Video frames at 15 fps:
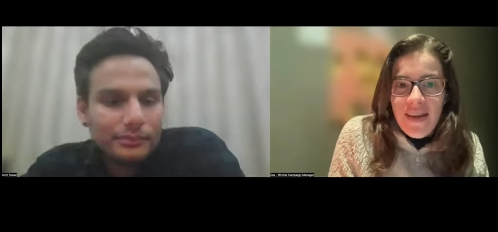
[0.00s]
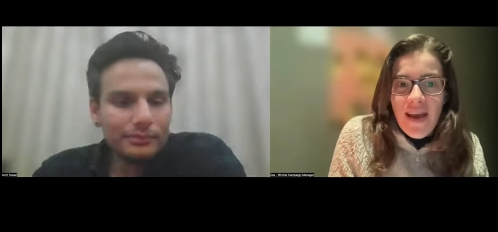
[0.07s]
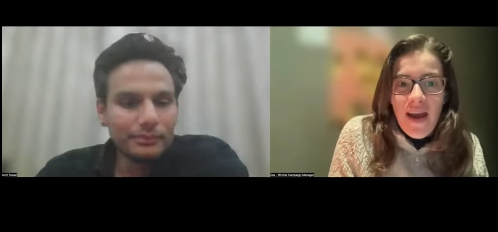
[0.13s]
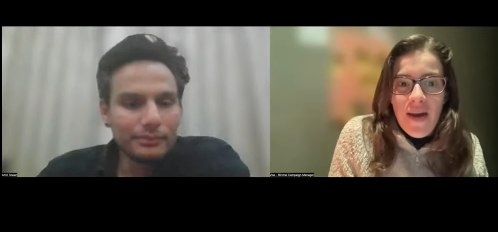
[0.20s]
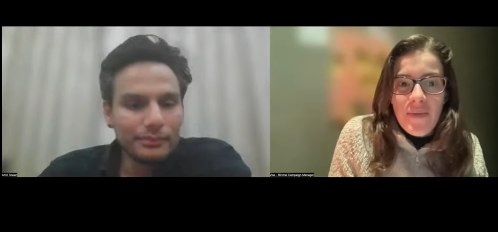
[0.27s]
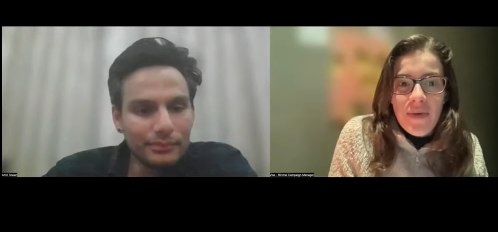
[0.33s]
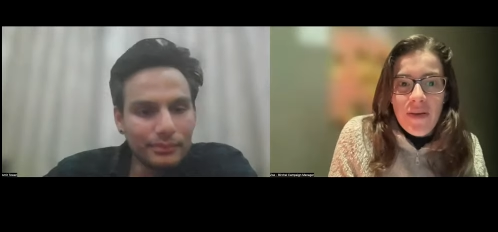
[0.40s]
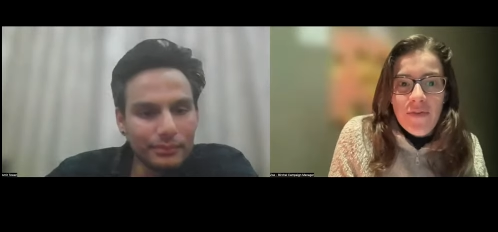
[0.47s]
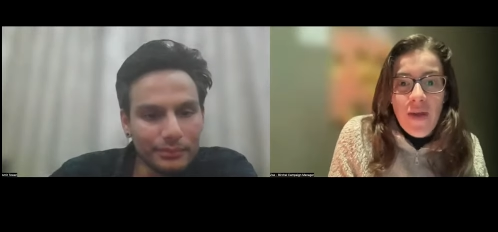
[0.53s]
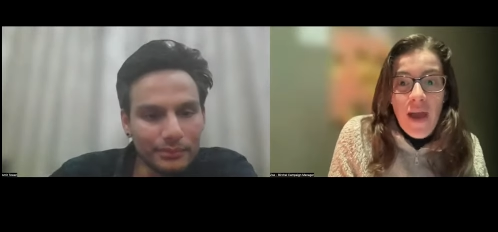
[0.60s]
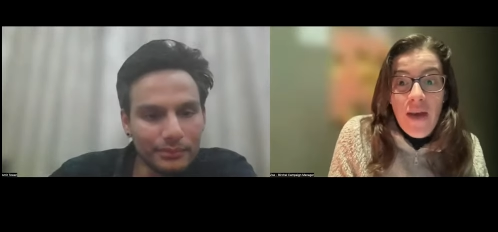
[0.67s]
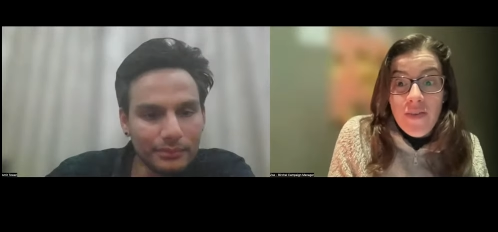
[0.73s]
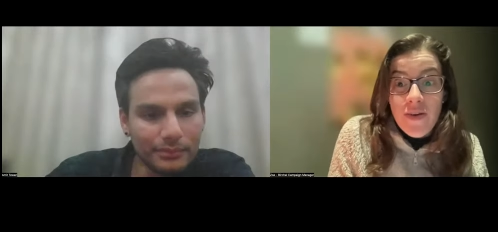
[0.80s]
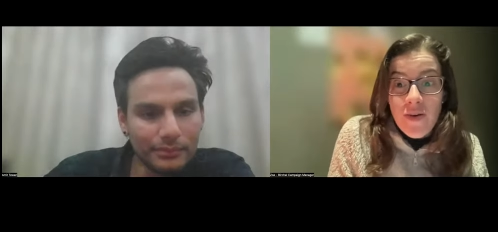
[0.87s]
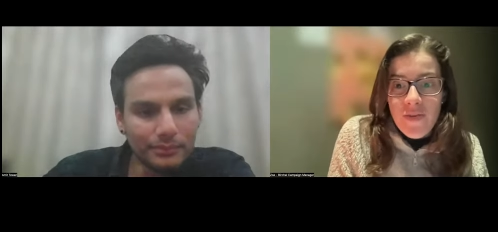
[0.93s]
Speaker 1: Um, if
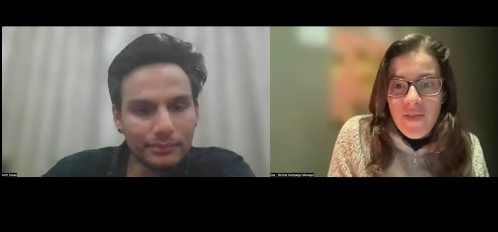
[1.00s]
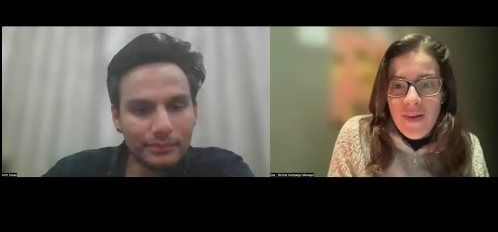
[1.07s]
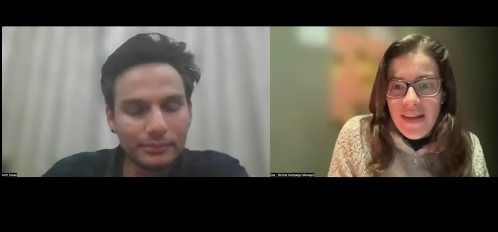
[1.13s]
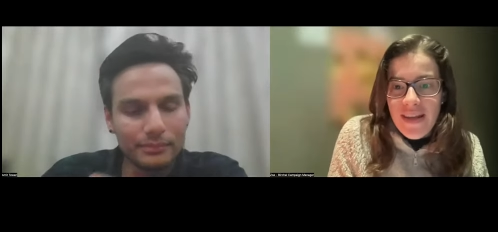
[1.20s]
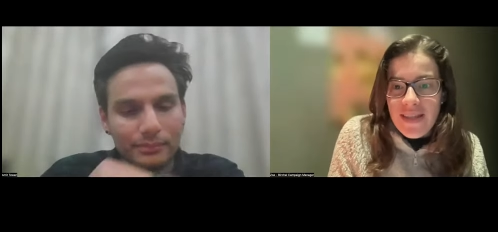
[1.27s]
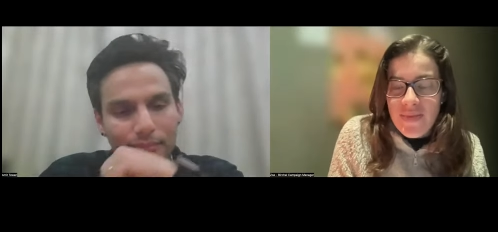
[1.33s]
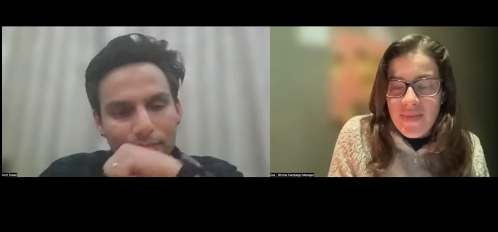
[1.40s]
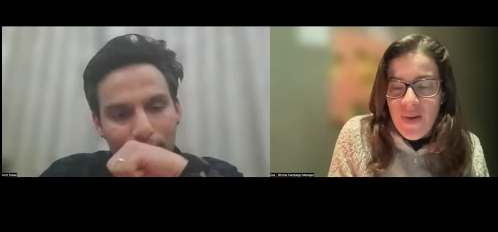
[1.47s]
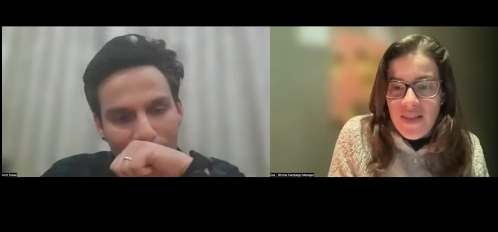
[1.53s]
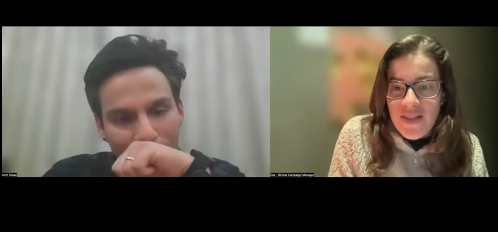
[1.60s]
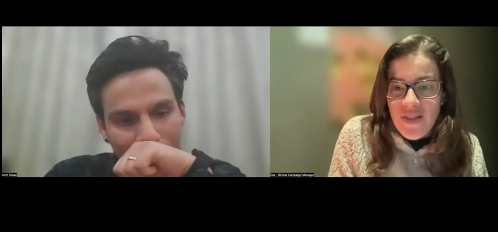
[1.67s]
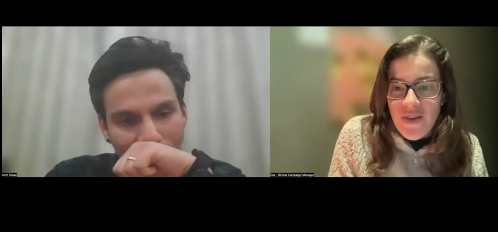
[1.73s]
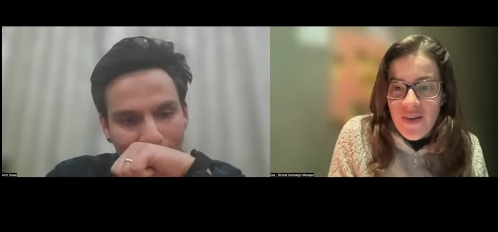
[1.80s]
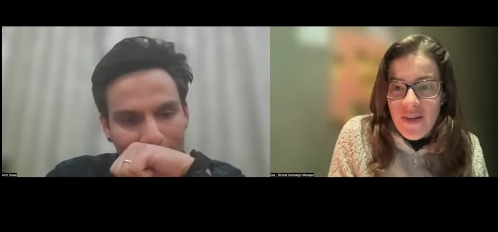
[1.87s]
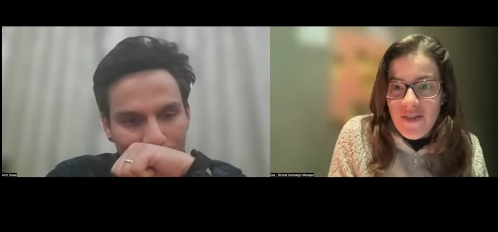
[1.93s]
you haven't already
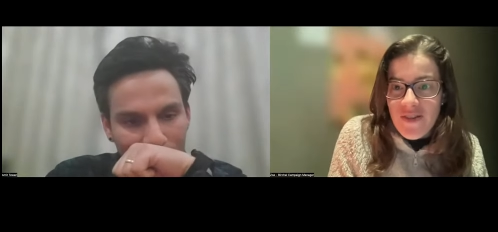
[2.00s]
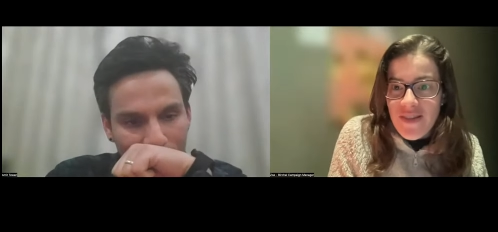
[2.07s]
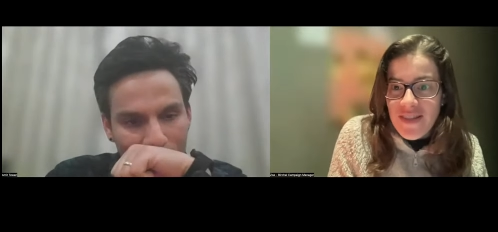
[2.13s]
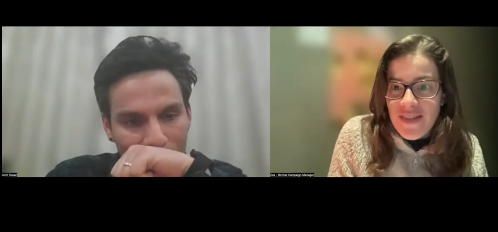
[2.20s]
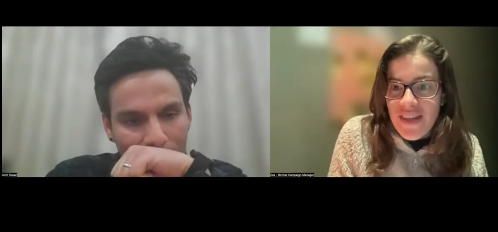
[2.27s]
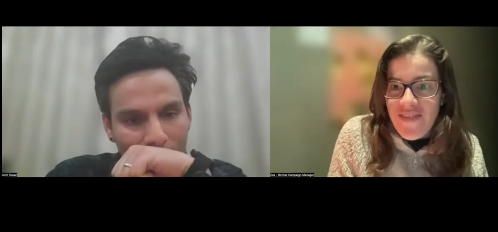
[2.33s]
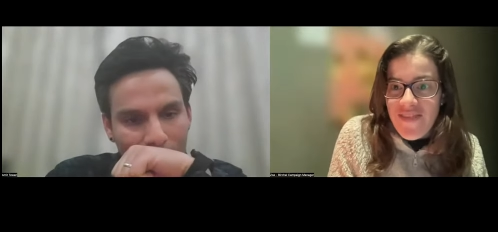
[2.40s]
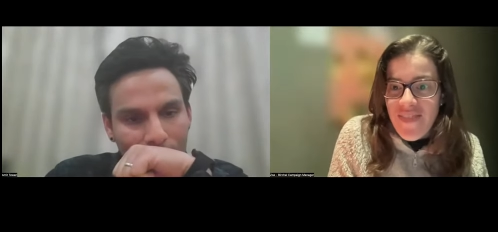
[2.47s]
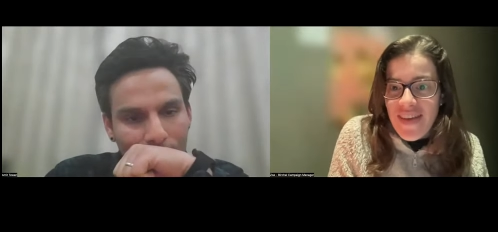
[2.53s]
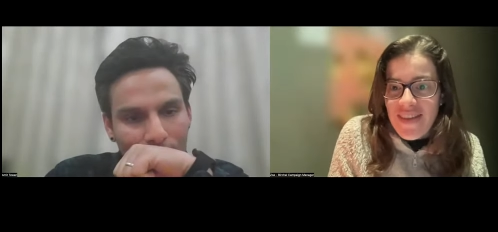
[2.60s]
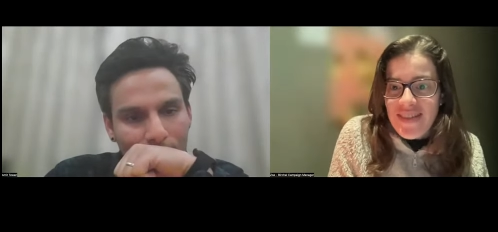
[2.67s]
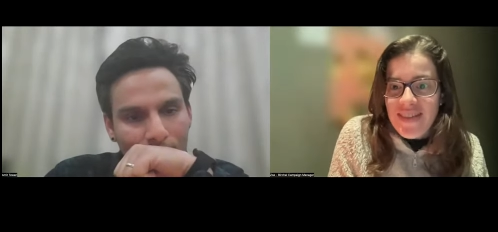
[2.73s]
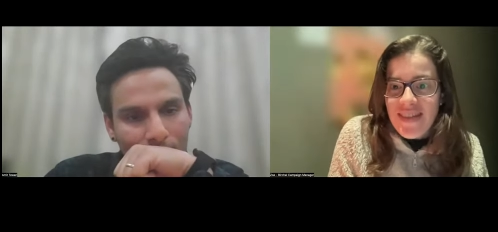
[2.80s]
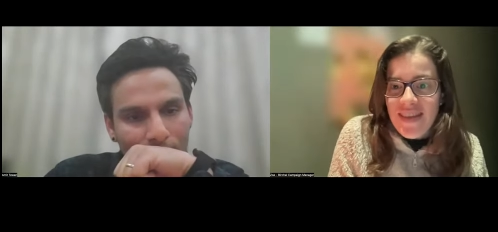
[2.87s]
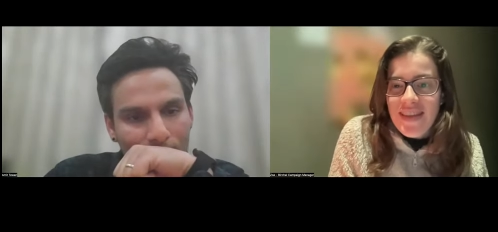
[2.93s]
expressed your interest in
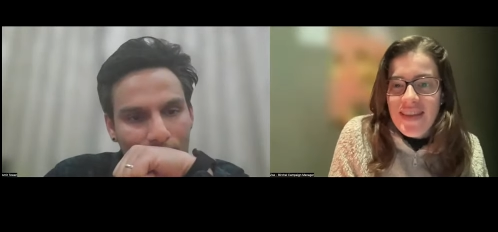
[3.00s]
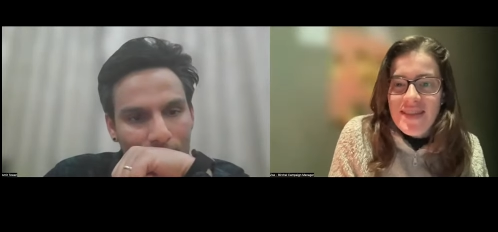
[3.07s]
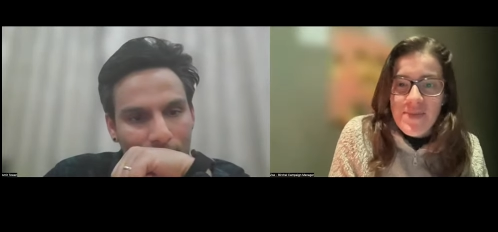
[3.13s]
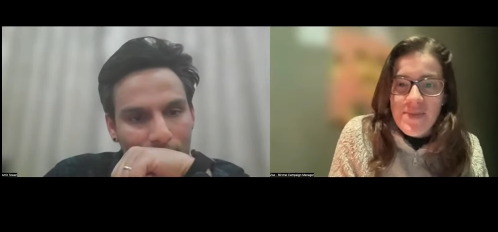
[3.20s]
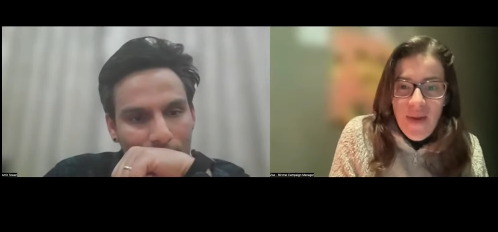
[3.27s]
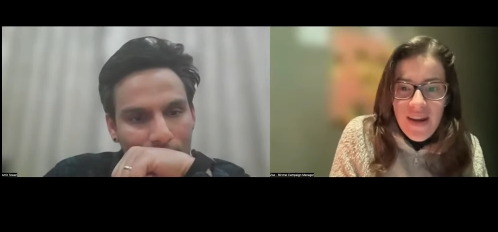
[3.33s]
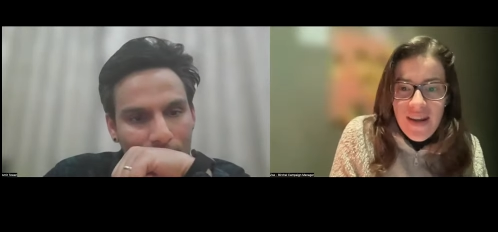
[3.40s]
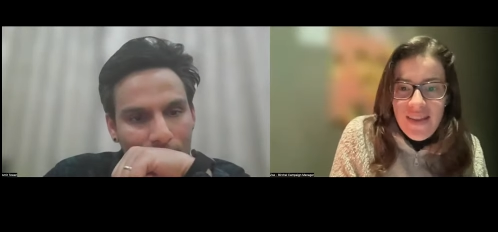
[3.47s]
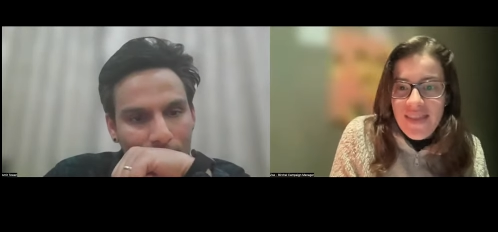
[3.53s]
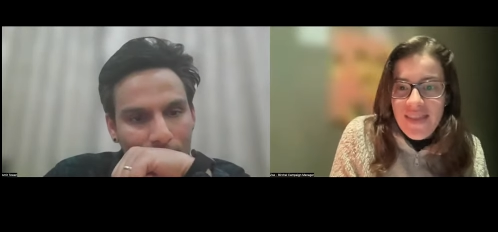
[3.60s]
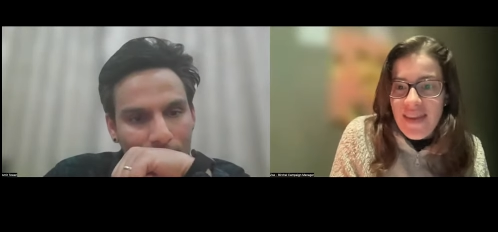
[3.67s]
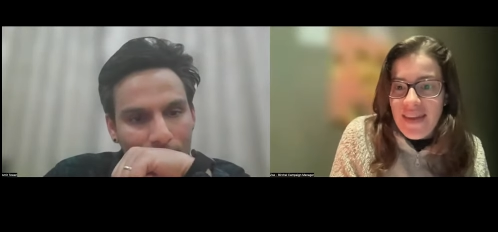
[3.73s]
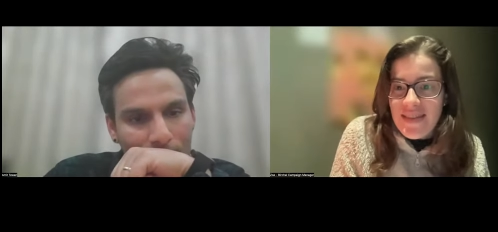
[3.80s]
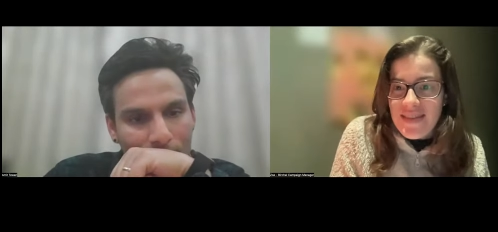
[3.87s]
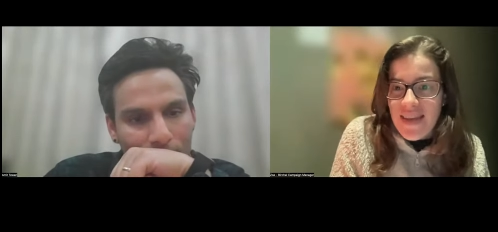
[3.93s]
investing, there's a
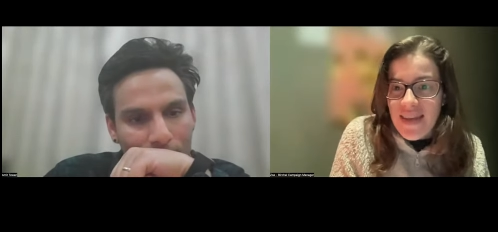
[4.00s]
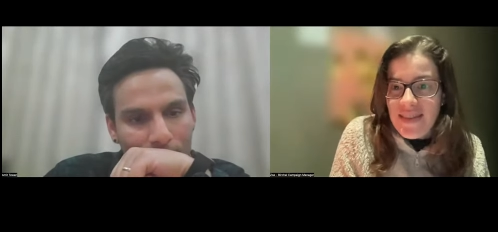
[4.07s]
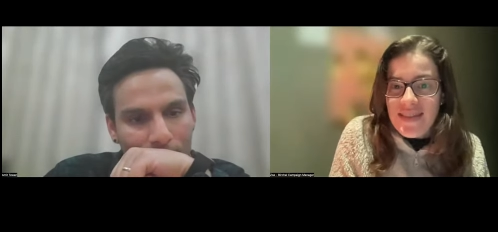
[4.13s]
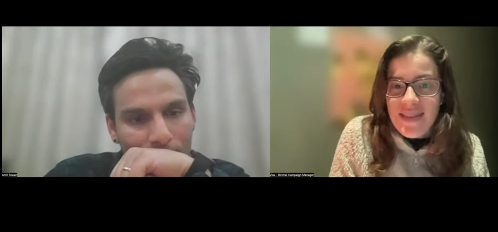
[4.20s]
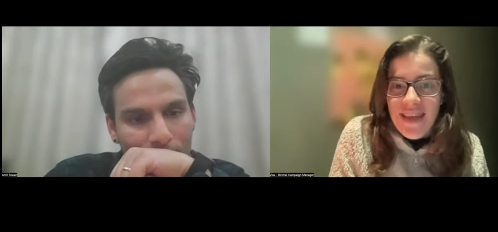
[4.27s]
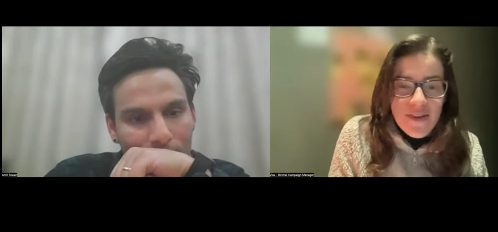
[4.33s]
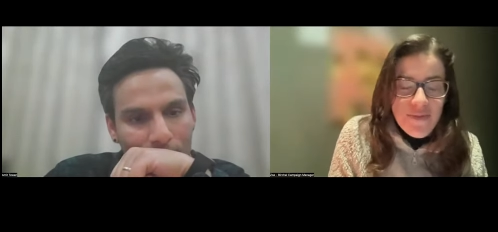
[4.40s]
button that says